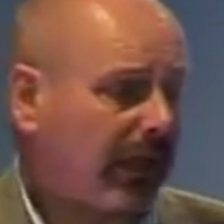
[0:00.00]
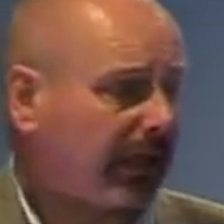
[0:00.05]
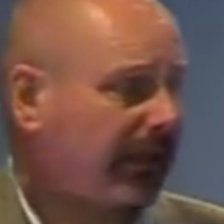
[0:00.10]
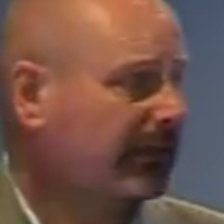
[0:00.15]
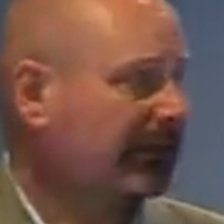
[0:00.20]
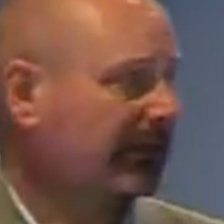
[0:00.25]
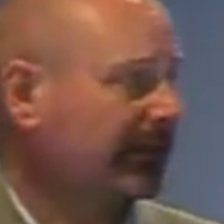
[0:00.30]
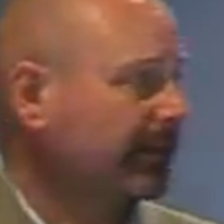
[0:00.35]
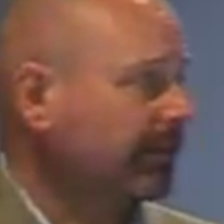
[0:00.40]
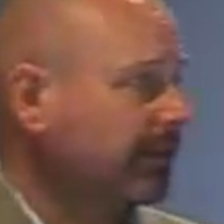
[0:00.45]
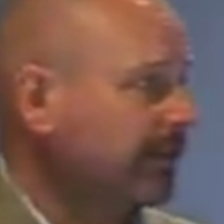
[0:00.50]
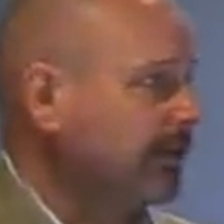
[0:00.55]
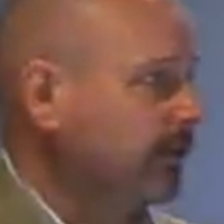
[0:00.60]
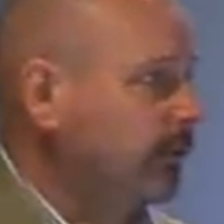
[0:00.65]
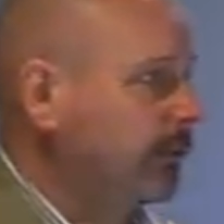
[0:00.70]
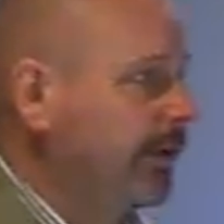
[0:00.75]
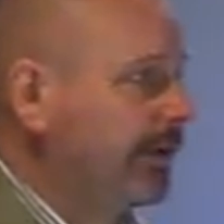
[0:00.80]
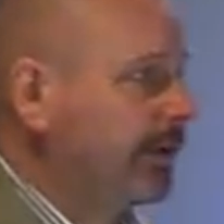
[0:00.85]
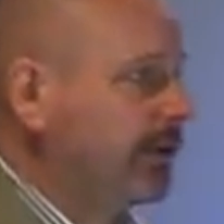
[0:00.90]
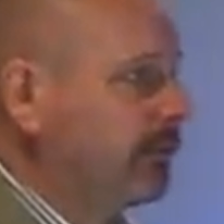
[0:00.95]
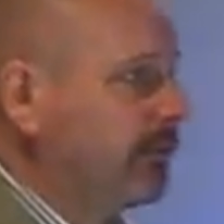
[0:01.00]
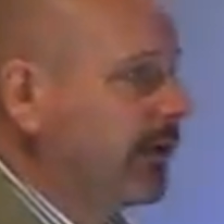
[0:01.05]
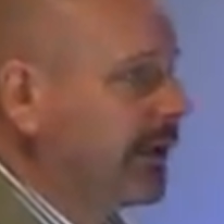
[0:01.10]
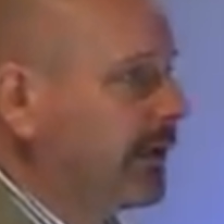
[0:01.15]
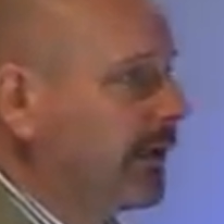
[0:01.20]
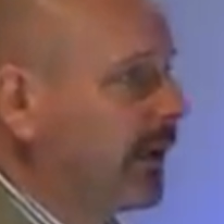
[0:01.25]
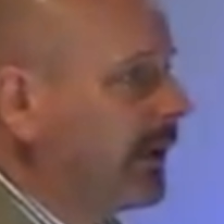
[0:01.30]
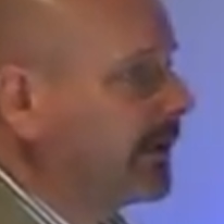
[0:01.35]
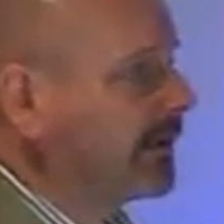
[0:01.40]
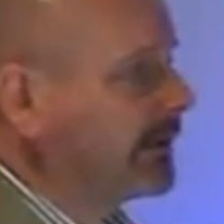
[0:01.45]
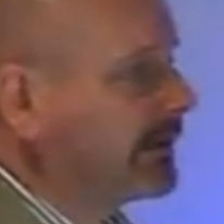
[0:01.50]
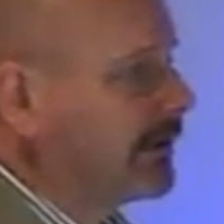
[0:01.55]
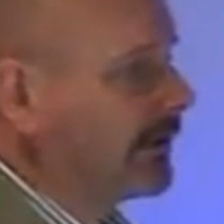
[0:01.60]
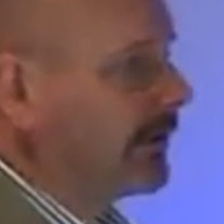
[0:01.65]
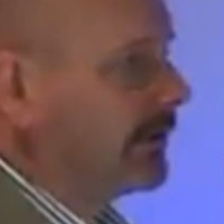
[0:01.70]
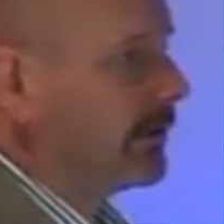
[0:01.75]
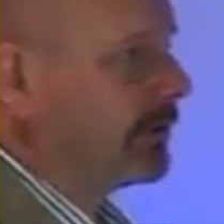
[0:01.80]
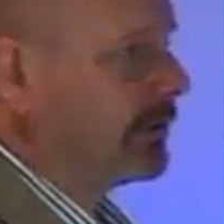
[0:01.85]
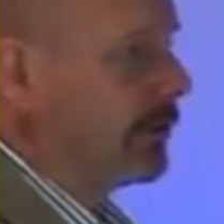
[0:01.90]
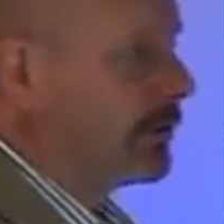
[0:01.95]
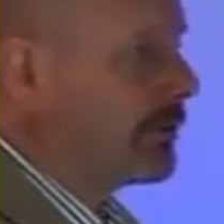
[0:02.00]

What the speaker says: And when you realize that